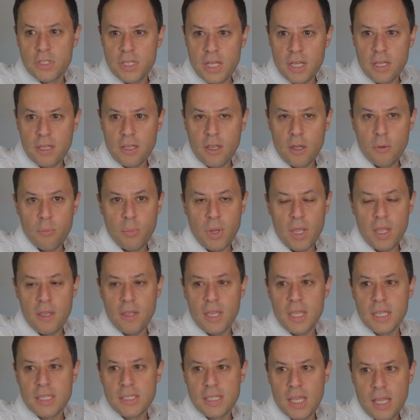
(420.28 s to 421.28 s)
take-home
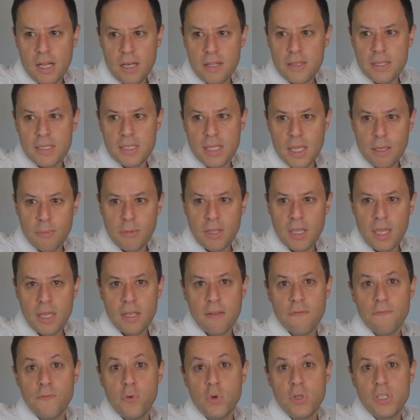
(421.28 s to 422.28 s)
pay exactly the same
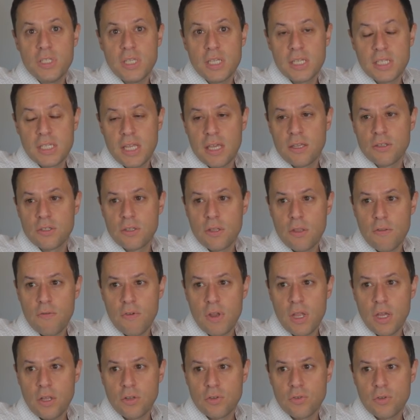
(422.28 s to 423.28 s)
again,
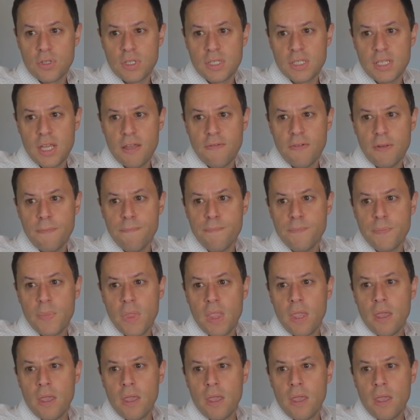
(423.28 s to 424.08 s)
$46,307,